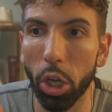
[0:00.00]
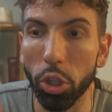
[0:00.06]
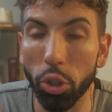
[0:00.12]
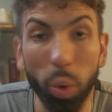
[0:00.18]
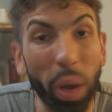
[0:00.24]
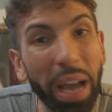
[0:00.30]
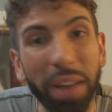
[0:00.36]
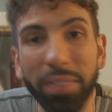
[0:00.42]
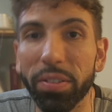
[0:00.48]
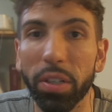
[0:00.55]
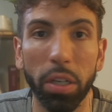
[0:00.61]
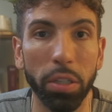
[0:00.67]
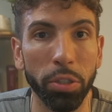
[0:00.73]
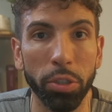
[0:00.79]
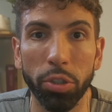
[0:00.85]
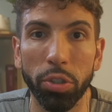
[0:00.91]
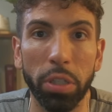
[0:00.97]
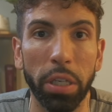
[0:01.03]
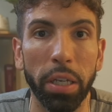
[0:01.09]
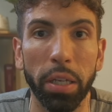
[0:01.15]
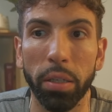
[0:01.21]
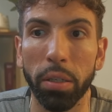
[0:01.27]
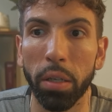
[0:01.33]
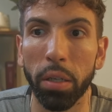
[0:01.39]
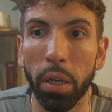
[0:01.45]
You have to
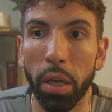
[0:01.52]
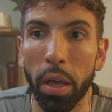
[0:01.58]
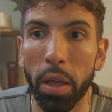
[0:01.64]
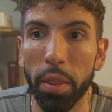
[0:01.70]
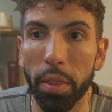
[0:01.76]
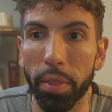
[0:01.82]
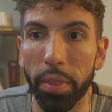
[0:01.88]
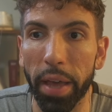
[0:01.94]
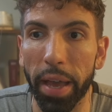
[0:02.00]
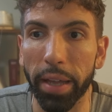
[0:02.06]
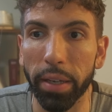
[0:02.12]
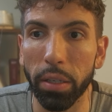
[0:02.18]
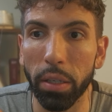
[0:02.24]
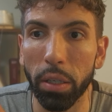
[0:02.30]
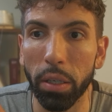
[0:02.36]
understand that,